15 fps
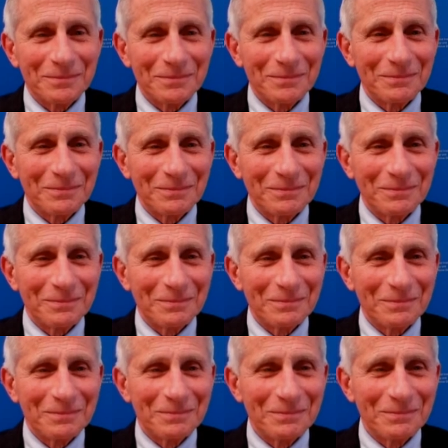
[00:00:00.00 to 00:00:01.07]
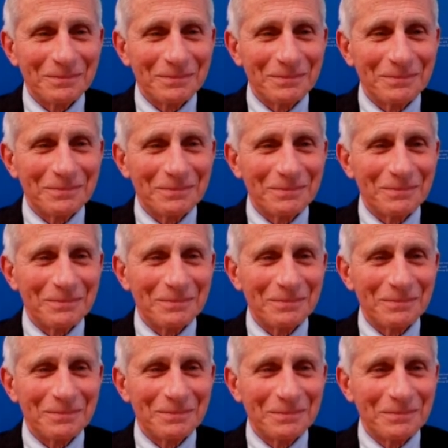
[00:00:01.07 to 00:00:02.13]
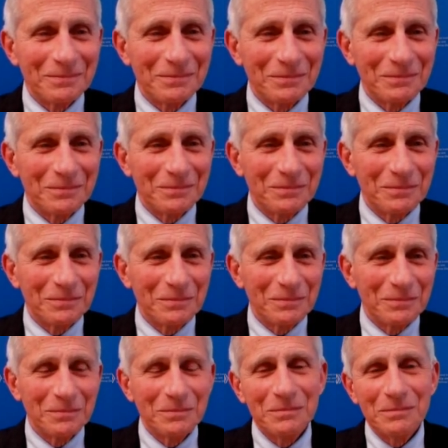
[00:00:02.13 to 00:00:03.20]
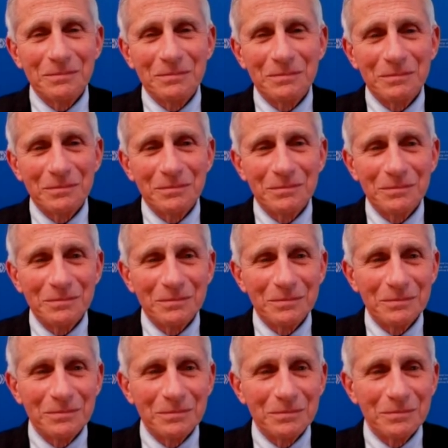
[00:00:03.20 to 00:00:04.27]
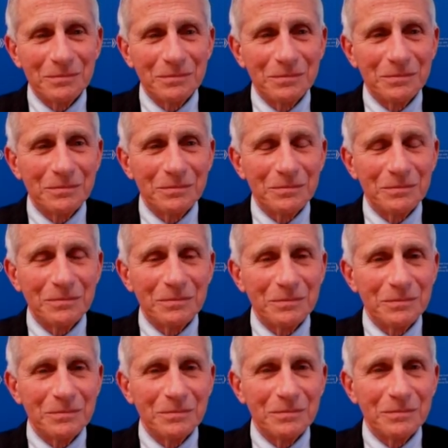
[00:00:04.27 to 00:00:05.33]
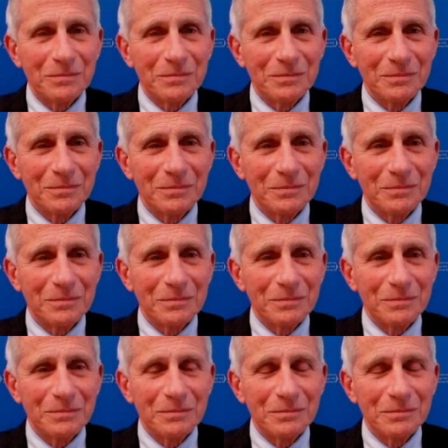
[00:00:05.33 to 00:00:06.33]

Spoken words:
[no speech]